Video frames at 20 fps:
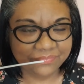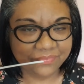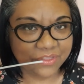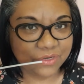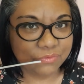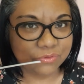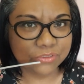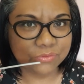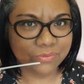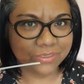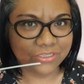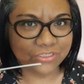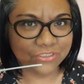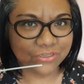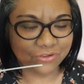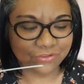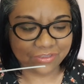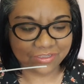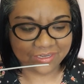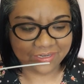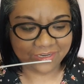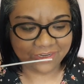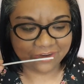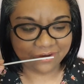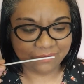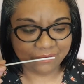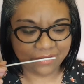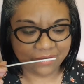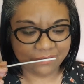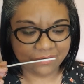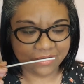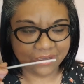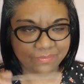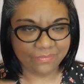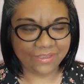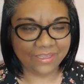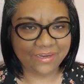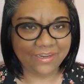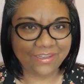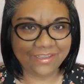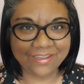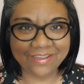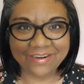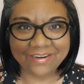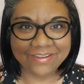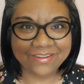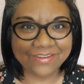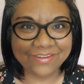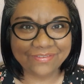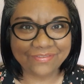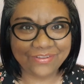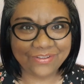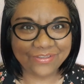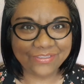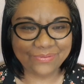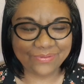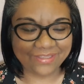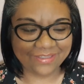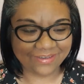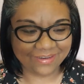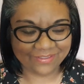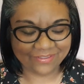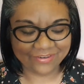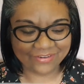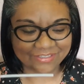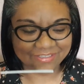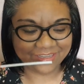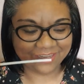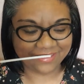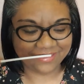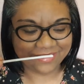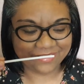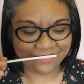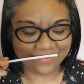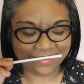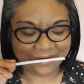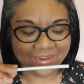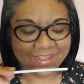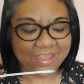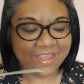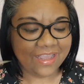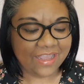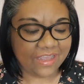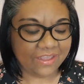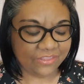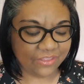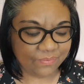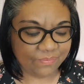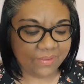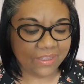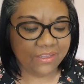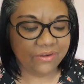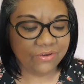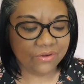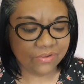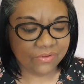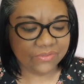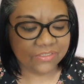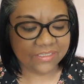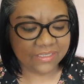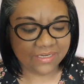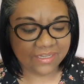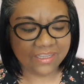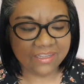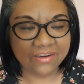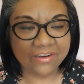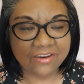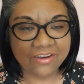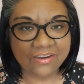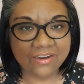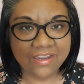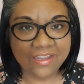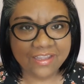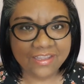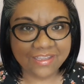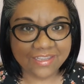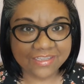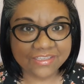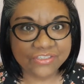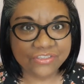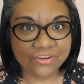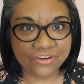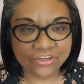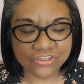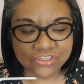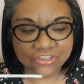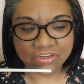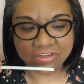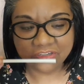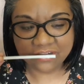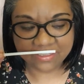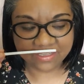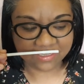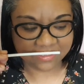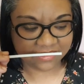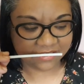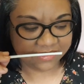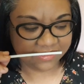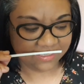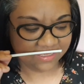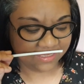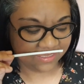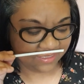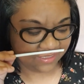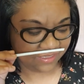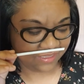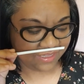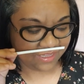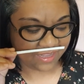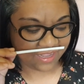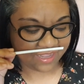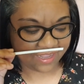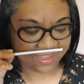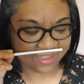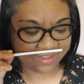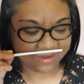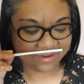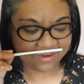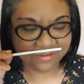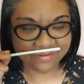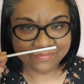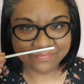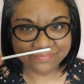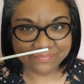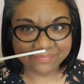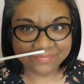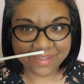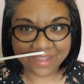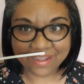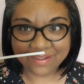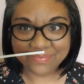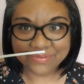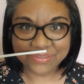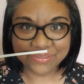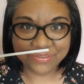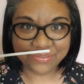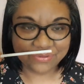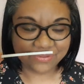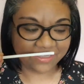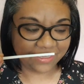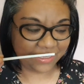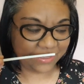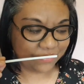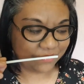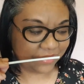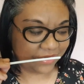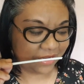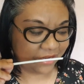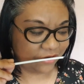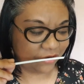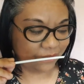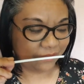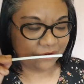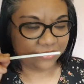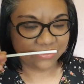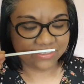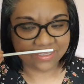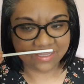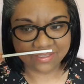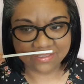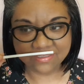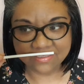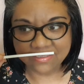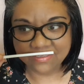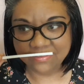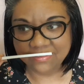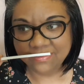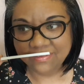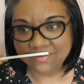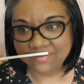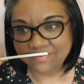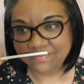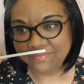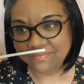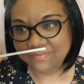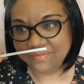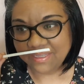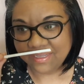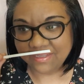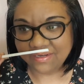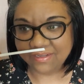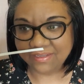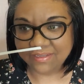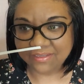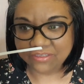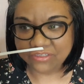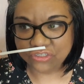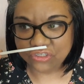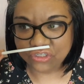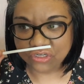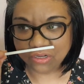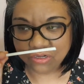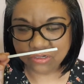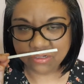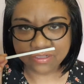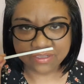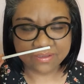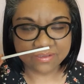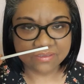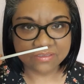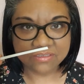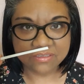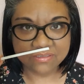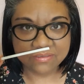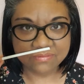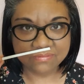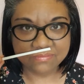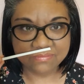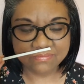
there was white chocolate in here. Maybe I'm getting it confused with another scent, but the main note in here is dark chocolate, and absolutely 100%. It is chocolate,